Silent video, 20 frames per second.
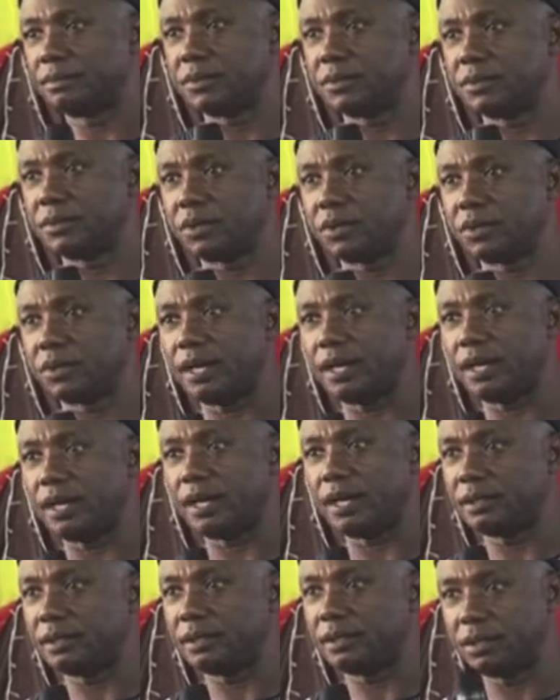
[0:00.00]
Okay,
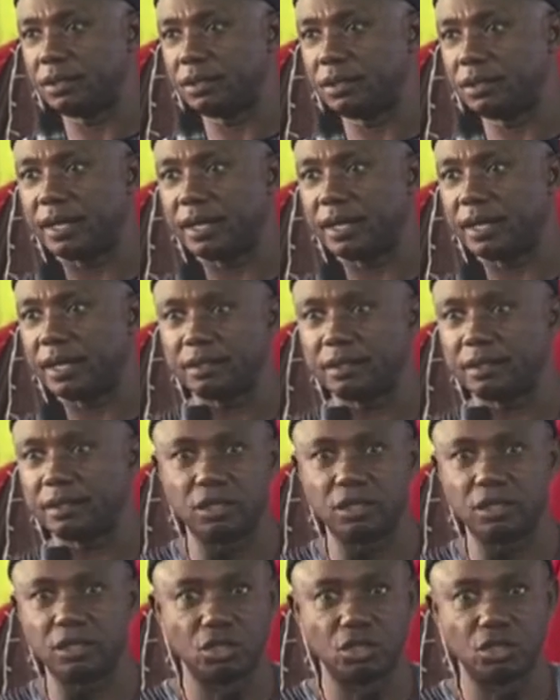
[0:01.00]
you can
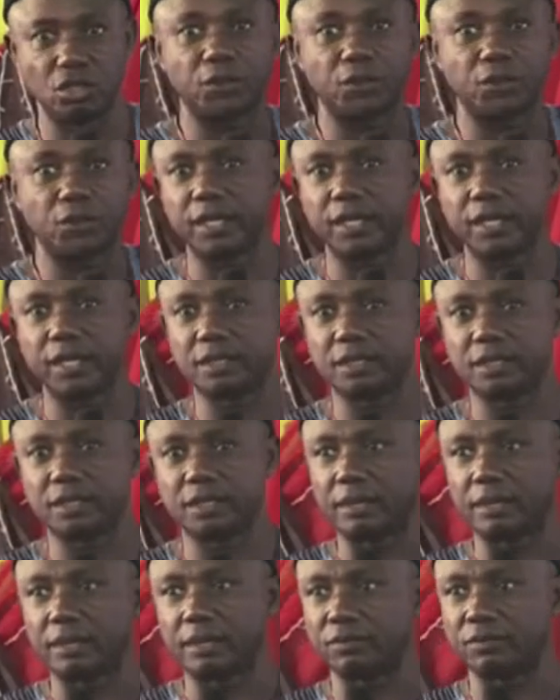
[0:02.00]
know things in
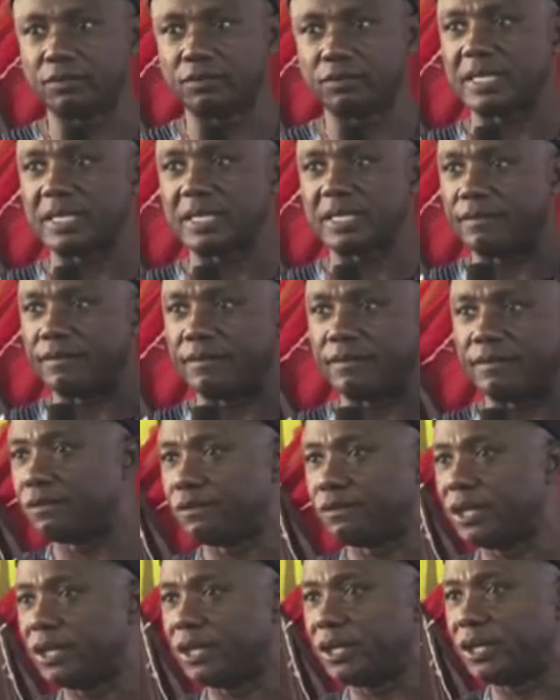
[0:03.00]
terms of just having
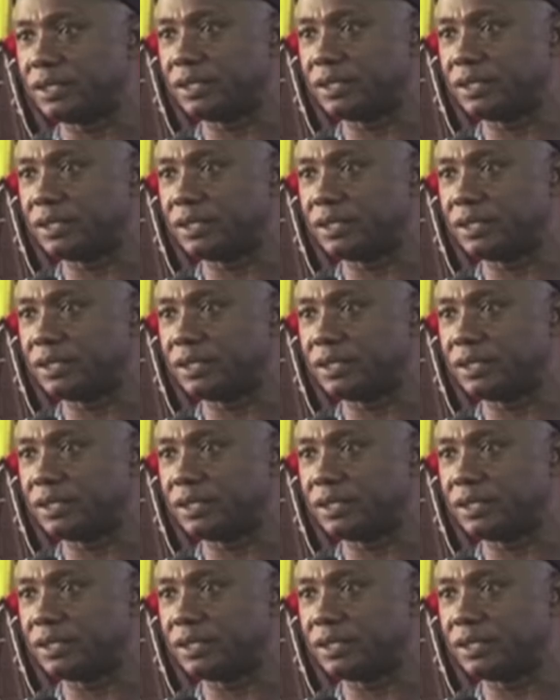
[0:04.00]
information.